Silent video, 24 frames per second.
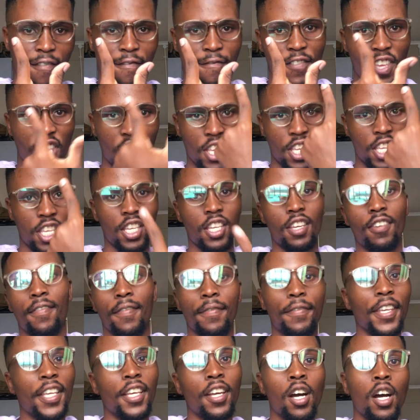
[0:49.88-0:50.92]

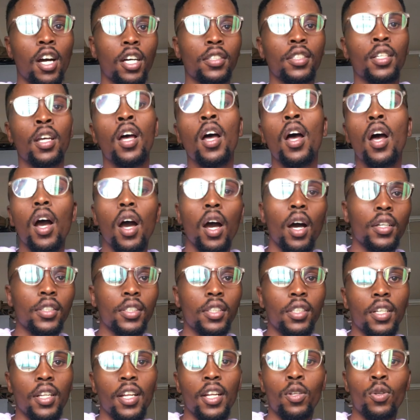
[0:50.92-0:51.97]
V card. How
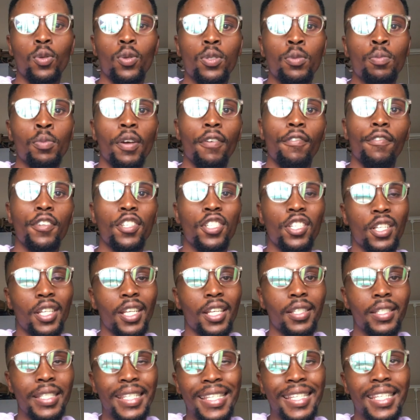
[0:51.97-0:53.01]
did I lose my
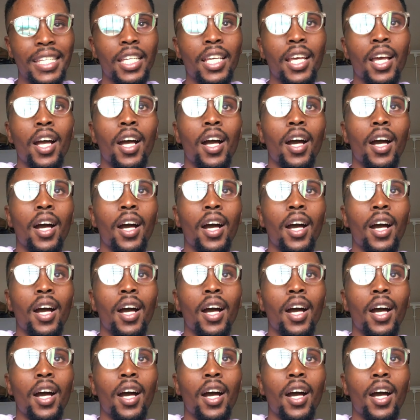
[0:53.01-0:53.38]
virginity?